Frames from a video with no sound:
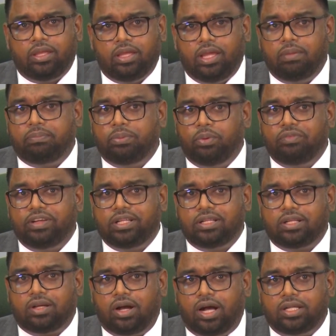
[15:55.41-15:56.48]
improving
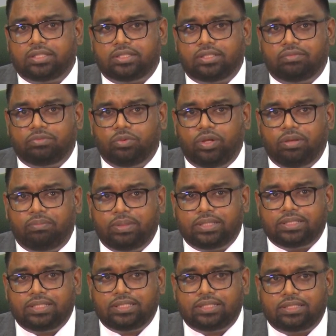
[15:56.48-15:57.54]
the cost of doing
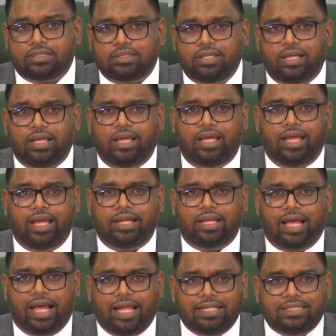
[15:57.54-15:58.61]
business,
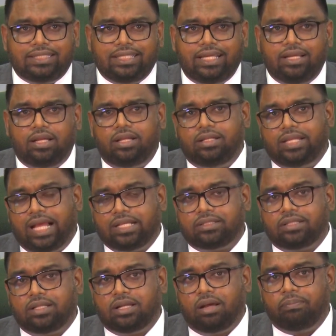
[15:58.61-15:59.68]
enhancing
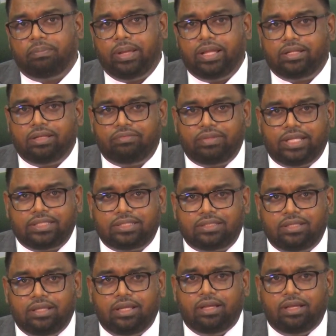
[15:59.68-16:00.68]
national competitiveness,